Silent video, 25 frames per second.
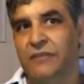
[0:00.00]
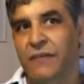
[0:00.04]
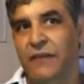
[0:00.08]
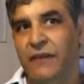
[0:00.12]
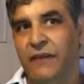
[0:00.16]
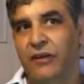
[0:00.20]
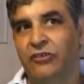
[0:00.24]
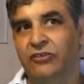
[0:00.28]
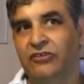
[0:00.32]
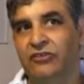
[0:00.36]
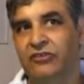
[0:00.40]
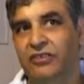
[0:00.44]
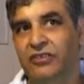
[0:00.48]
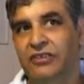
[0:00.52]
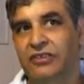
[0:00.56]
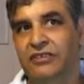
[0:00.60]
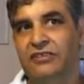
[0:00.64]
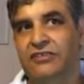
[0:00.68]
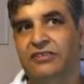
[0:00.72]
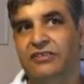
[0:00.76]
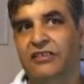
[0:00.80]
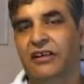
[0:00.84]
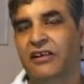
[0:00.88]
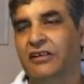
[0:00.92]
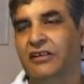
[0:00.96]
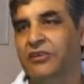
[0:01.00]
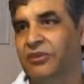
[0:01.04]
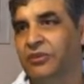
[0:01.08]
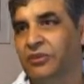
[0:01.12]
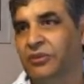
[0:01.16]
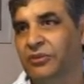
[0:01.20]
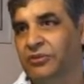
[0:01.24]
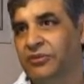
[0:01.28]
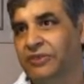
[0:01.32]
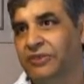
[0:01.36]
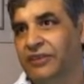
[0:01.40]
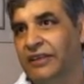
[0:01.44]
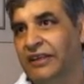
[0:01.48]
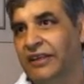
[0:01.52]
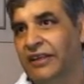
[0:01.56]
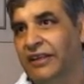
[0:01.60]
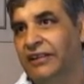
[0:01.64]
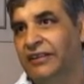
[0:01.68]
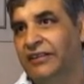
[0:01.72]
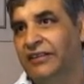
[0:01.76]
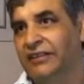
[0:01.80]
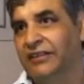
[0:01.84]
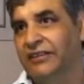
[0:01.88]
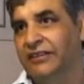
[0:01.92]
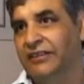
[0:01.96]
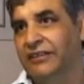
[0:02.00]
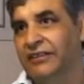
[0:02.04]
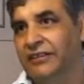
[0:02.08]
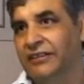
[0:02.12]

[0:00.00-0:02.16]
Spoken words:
constantly starting all over again.